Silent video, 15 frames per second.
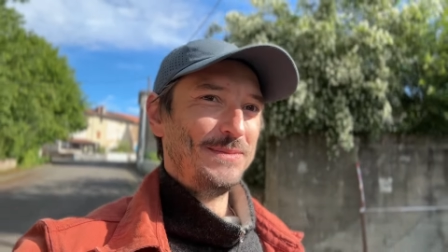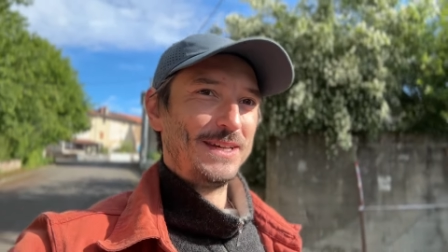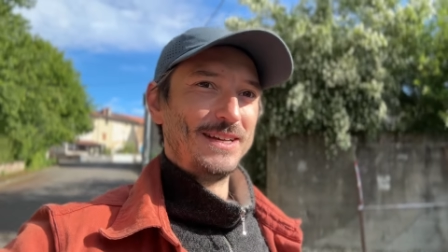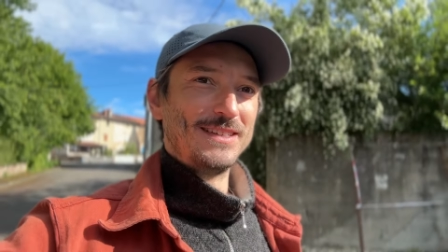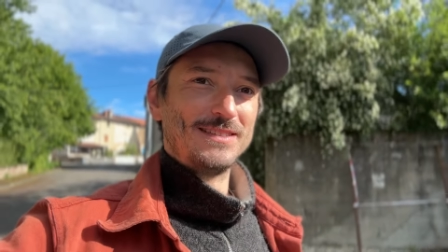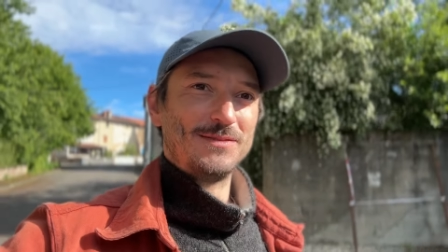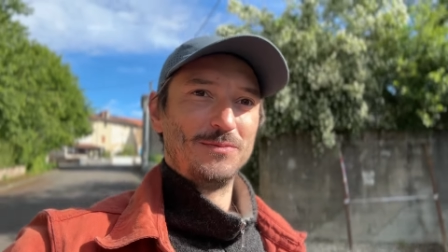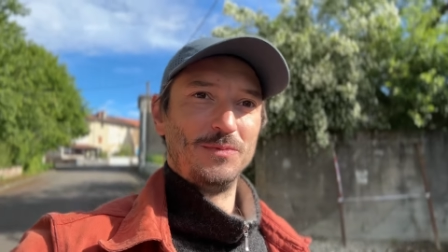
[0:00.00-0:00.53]

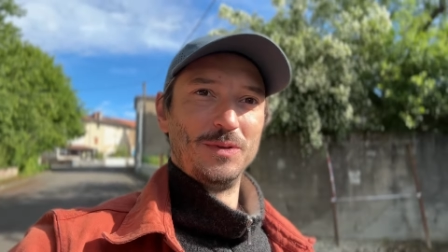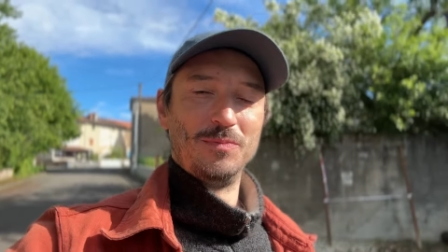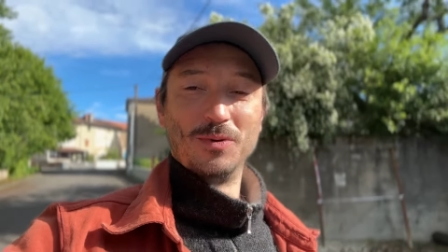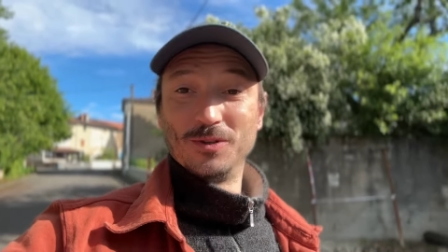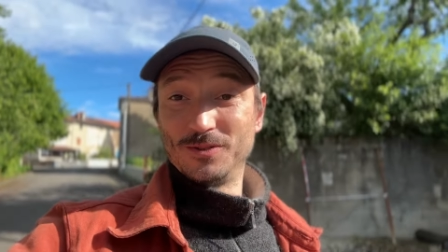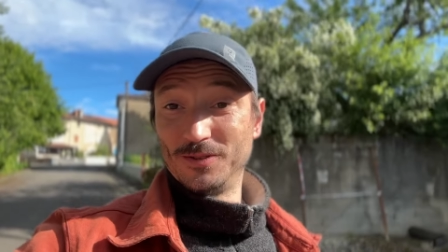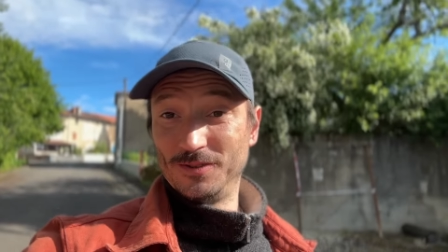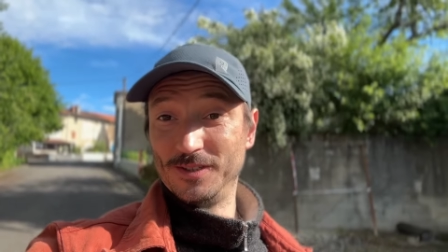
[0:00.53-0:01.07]
because we
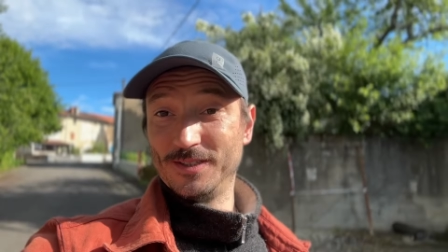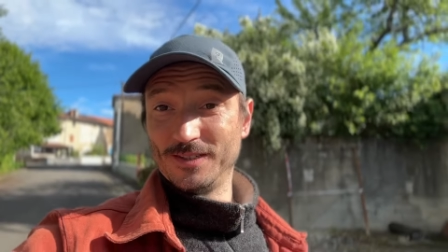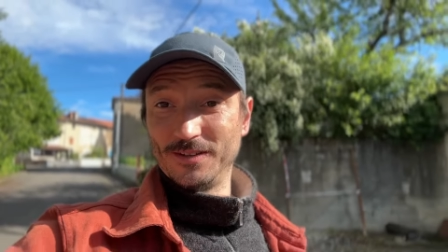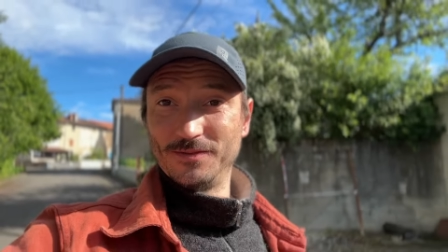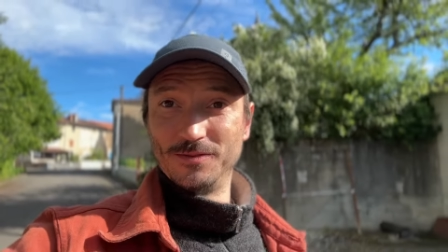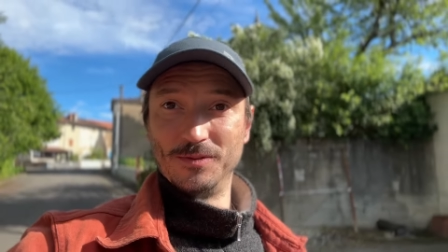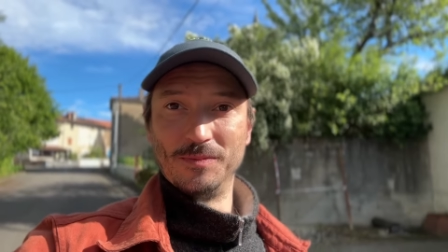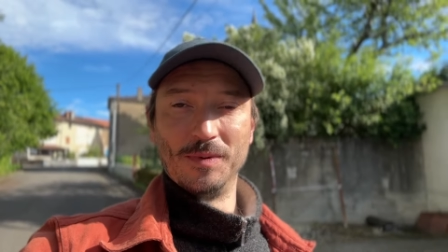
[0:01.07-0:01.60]
bought all this stuff,
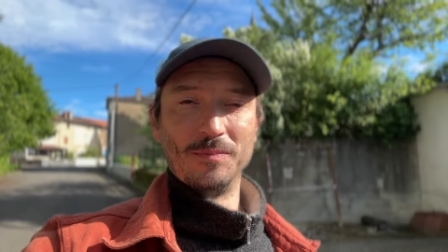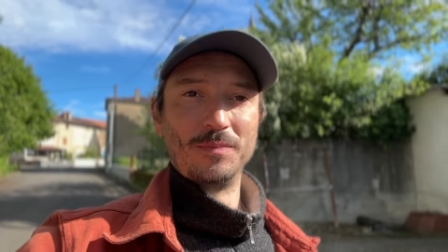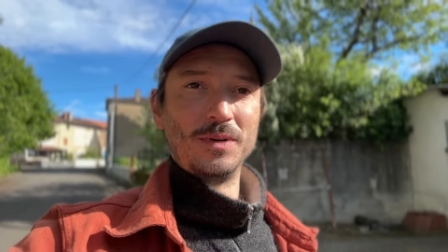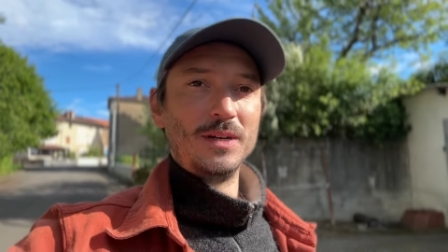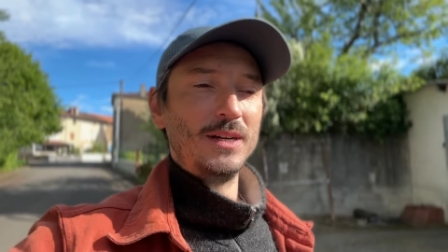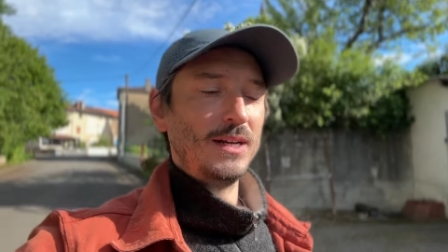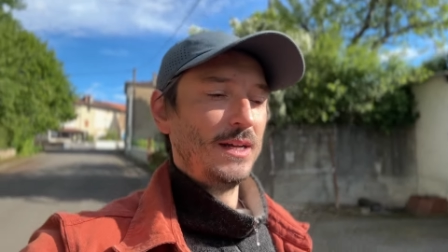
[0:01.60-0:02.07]
remember?